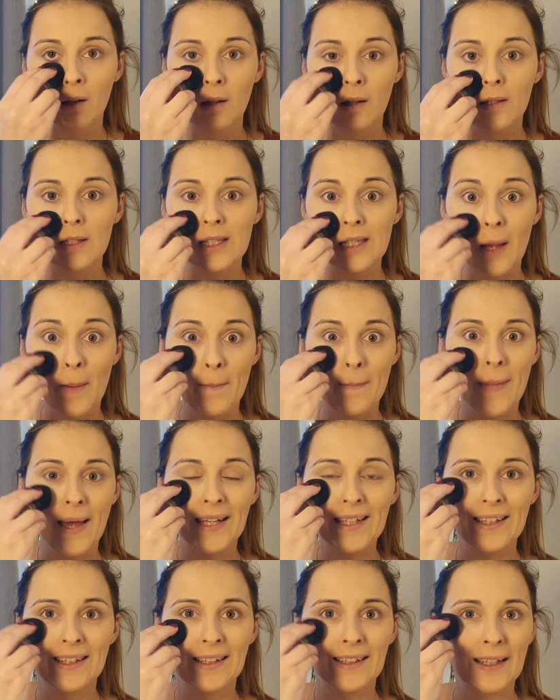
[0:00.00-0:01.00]
Just
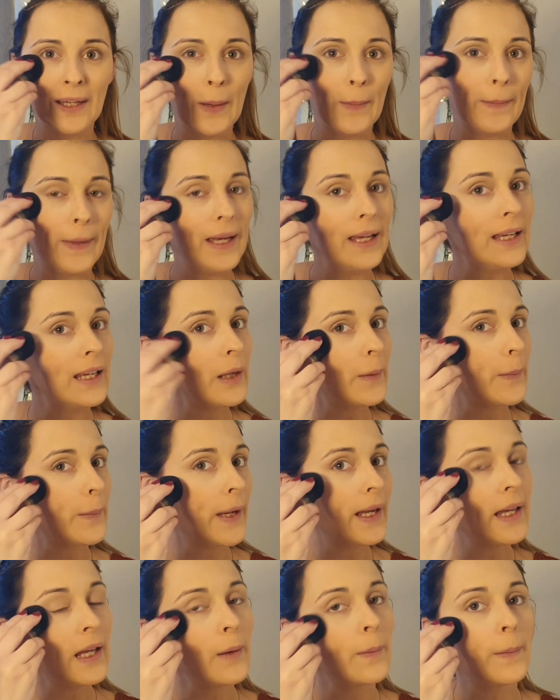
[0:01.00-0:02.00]
bake it, bake it,
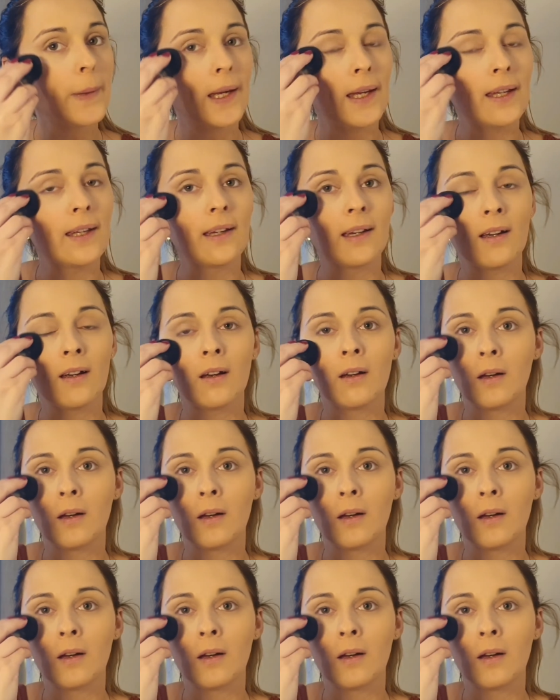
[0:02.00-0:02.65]
bake it, bake it.